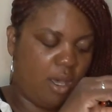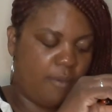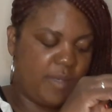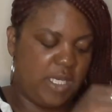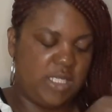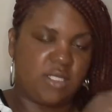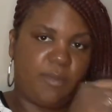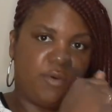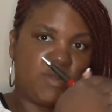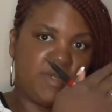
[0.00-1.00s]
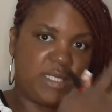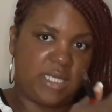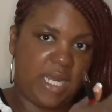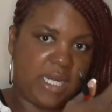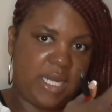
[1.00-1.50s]
he's supposed to be
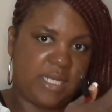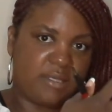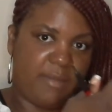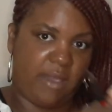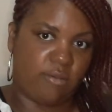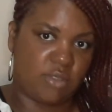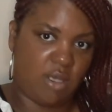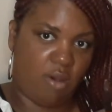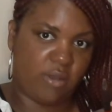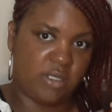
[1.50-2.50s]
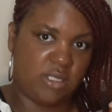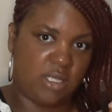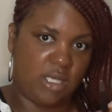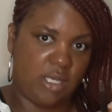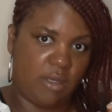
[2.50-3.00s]
standing next to Michael talking to
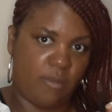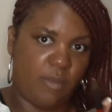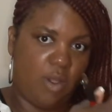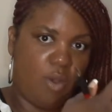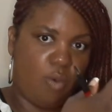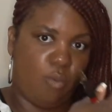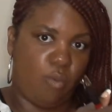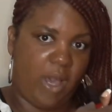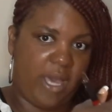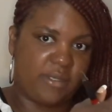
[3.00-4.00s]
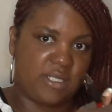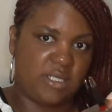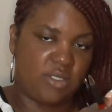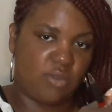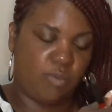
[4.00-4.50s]
him while the
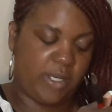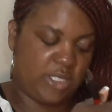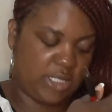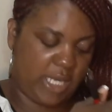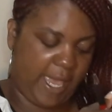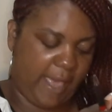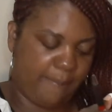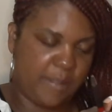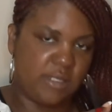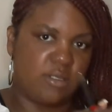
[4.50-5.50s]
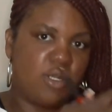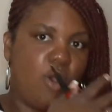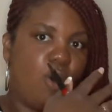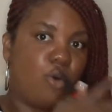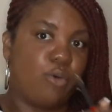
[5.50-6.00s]
situation happens.
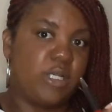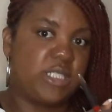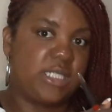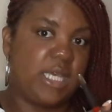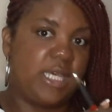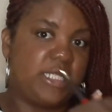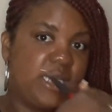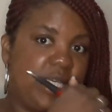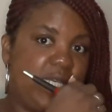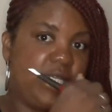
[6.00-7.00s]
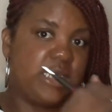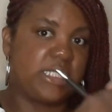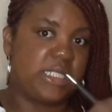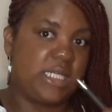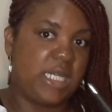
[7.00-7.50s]
Chris says he
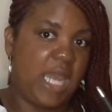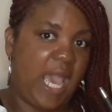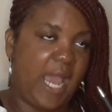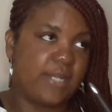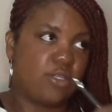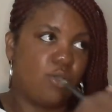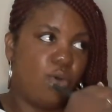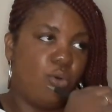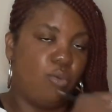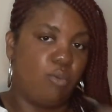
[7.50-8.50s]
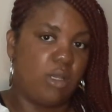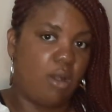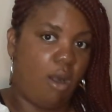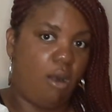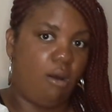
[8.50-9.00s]
does not
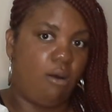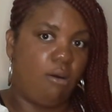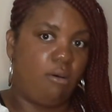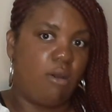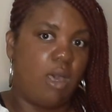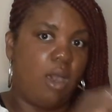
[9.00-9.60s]
recall